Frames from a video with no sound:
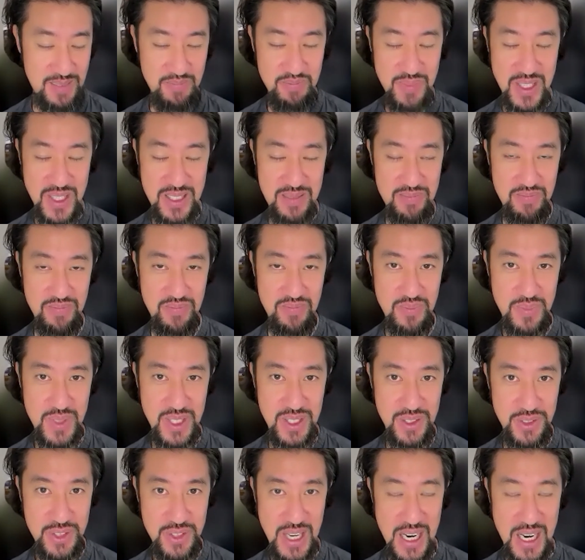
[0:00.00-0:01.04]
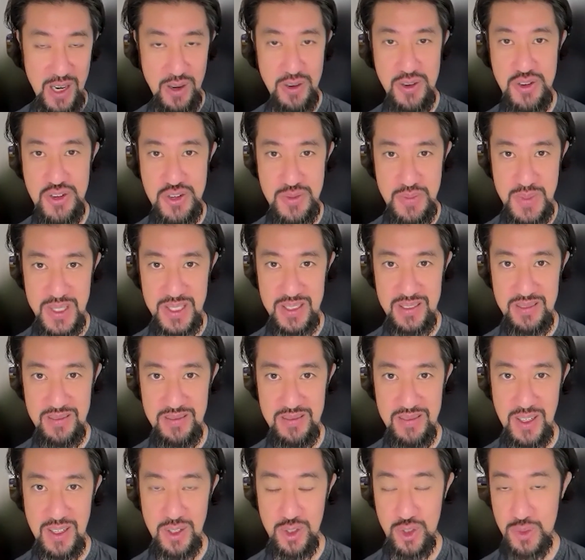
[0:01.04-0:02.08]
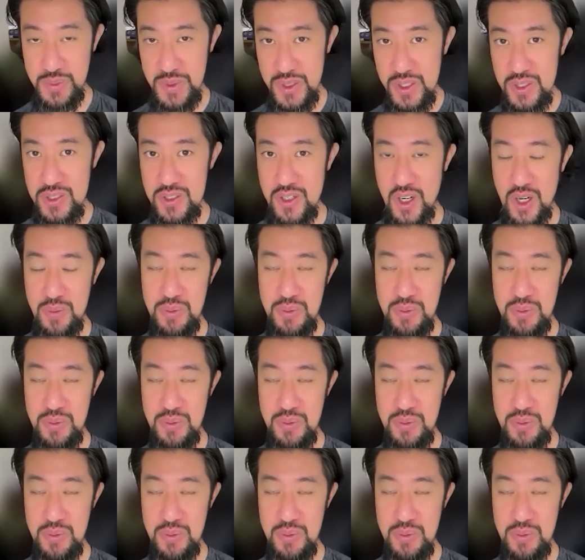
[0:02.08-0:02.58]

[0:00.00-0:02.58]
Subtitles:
And this Irishman entrepreneur